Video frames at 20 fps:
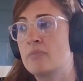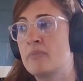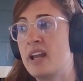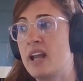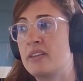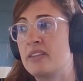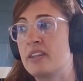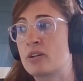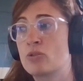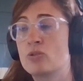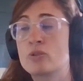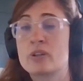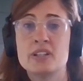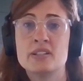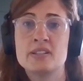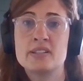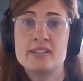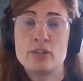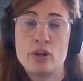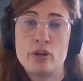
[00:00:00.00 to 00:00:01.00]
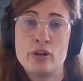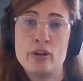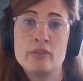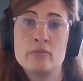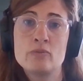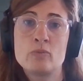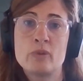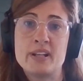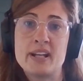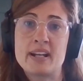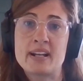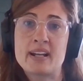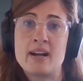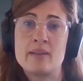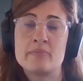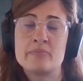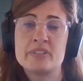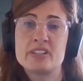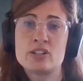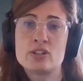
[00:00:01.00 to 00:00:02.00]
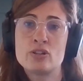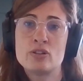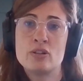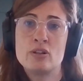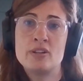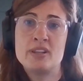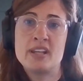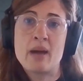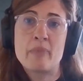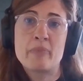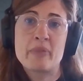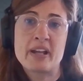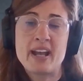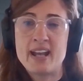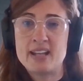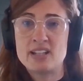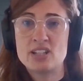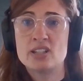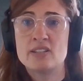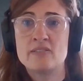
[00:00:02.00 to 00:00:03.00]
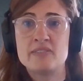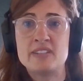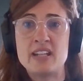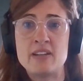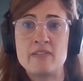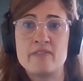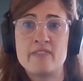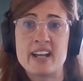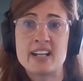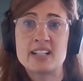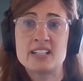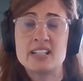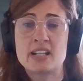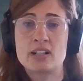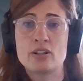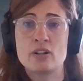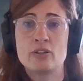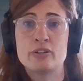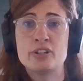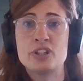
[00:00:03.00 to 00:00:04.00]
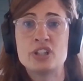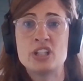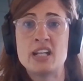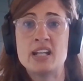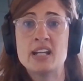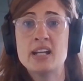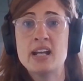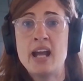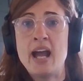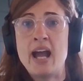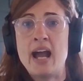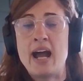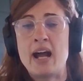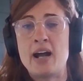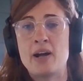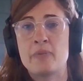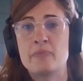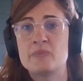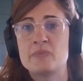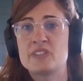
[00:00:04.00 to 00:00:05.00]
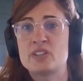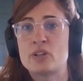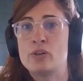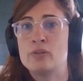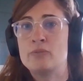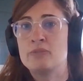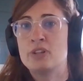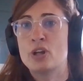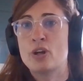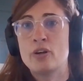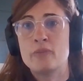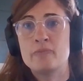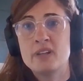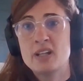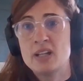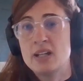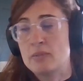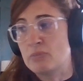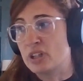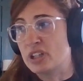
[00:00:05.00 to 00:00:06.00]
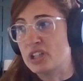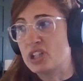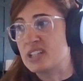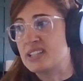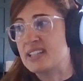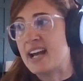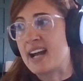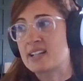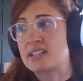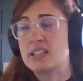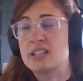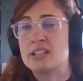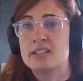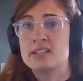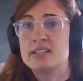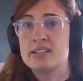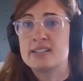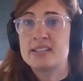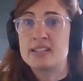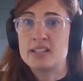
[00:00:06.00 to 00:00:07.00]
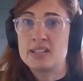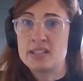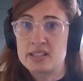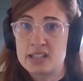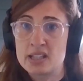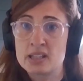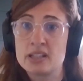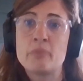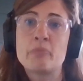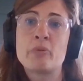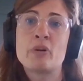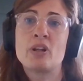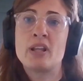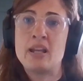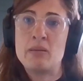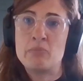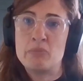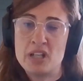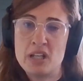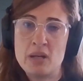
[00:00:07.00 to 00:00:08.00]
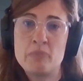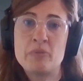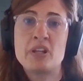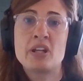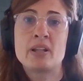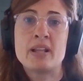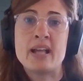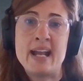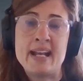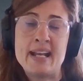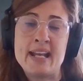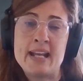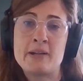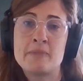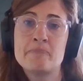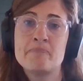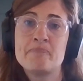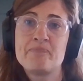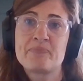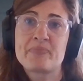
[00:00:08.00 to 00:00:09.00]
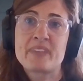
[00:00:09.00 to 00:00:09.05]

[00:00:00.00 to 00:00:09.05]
ethical concern when it comes to the application of deepfake technology. So, you know, malicious actors deliberately manipulating